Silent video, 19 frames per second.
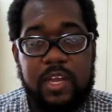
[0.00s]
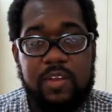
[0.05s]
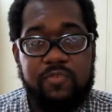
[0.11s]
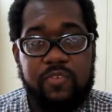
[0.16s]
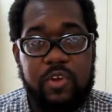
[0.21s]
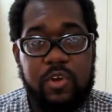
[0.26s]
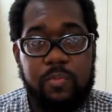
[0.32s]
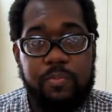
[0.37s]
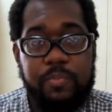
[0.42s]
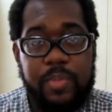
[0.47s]
kind of
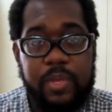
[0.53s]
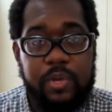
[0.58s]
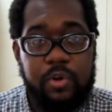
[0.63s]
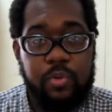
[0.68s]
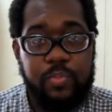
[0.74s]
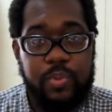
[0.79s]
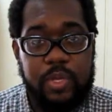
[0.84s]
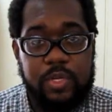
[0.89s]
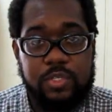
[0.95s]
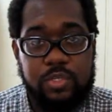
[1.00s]
get a
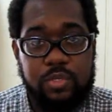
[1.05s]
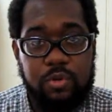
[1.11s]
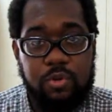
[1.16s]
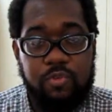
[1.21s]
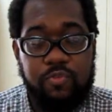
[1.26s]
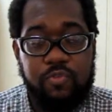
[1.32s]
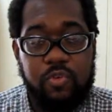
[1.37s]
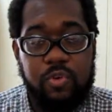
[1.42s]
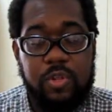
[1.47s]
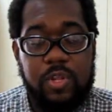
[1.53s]
bigger
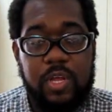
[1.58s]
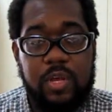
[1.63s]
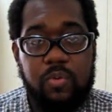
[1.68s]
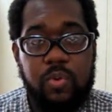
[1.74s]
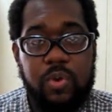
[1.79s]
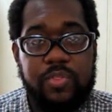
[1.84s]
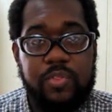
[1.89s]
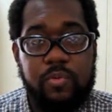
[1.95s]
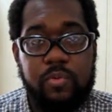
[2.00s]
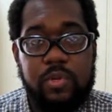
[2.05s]
picture over
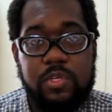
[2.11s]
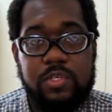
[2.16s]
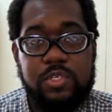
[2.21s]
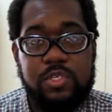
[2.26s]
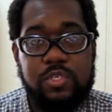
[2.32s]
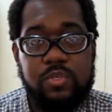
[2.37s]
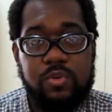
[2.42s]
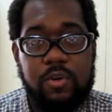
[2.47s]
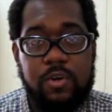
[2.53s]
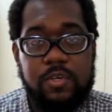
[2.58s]
what the real
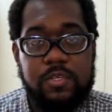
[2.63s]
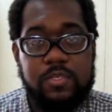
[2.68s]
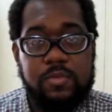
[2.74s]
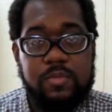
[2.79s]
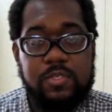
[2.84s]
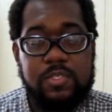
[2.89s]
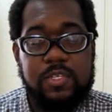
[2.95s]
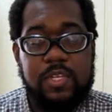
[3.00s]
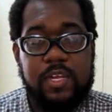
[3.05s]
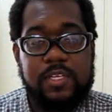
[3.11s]
issues are. So
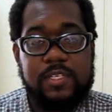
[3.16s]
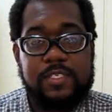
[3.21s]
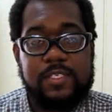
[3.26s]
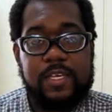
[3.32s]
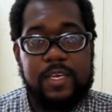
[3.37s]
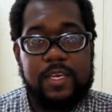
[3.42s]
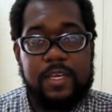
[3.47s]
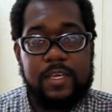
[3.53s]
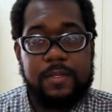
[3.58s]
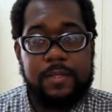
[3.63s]
it's like
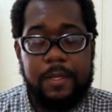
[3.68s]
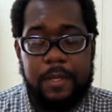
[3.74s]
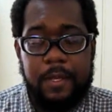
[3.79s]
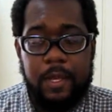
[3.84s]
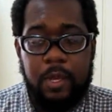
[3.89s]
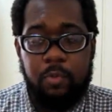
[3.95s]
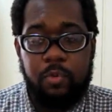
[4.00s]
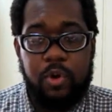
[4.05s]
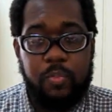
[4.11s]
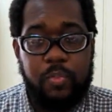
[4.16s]
saying,
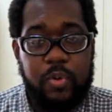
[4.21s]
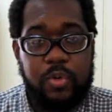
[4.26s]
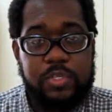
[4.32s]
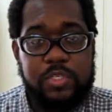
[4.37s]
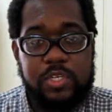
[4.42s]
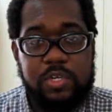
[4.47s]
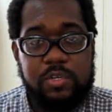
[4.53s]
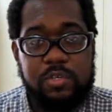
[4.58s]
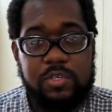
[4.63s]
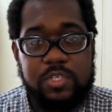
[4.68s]
when a
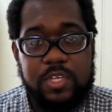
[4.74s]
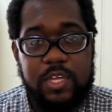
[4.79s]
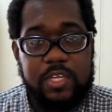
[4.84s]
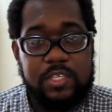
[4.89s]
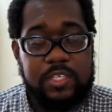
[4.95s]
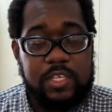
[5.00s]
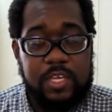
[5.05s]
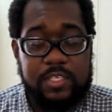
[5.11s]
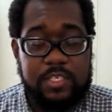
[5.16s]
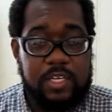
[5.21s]
person
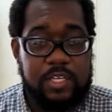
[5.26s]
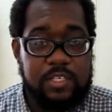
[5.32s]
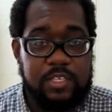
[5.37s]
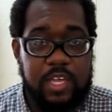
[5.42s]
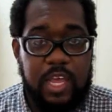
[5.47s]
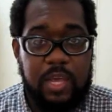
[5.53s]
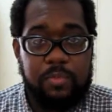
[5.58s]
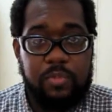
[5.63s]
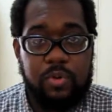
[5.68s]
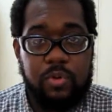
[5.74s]
understands, as an
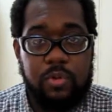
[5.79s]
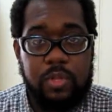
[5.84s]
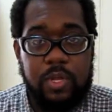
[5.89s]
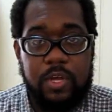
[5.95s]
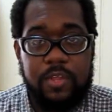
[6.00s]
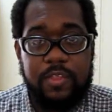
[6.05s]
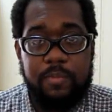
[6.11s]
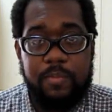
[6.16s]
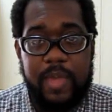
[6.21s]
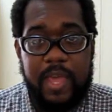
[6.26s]

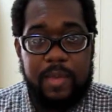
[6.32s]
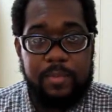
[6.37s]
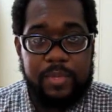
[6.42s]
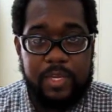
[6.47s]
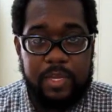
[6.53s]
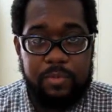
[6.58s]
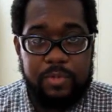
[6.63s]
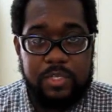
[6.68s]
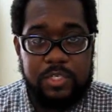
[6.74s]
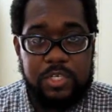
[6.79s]
example, the
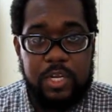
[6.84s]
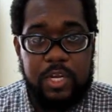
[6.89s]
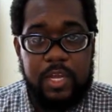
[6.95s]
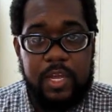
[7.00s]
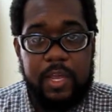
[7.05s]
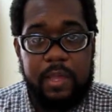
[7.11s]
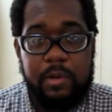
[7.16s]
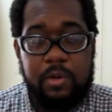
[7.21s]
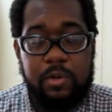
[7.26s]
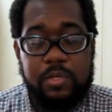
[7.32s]
mammy image,
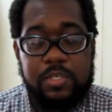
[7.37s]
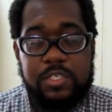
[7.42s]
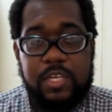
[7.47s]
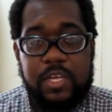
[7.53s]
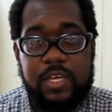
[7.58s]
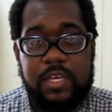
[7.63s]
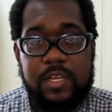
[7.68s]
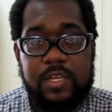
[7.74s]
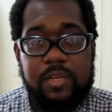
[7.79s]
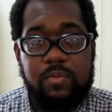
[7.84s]
and
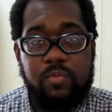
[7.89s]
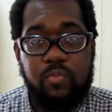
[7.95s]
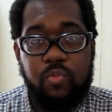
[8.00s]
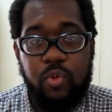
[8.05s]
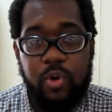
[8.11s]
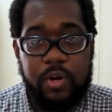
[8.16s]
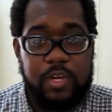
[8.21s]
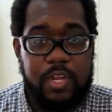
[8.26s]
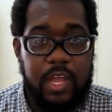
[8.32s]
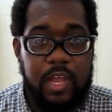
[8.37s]
understand
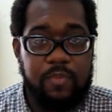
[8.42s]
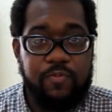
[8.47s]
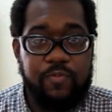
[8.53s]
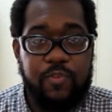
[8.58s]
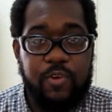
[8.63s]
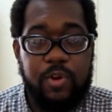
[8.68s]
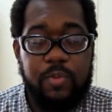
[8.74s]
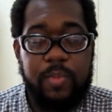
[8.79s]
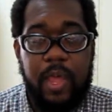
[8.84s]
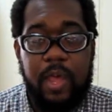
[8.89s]
where it came
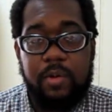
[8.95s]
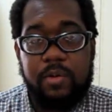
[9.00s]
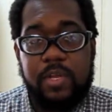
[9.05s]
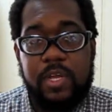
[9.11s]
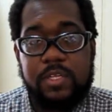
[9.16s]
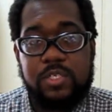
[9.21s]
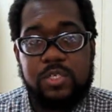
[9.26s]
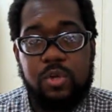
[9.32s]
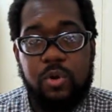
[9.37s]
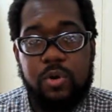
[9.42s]
from, how it
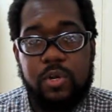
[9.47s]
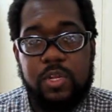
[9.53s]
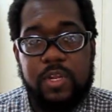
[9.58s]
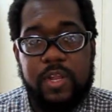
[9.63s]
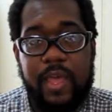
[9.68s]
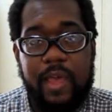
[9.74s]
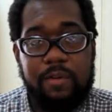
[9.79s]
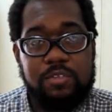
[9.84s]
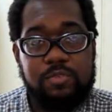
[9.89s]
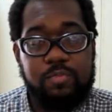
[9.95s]
got started,
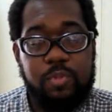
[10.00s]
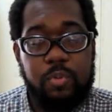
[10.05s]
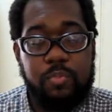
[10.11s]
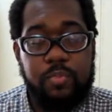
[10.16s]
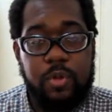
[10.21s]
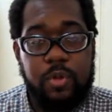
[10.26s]
and how it's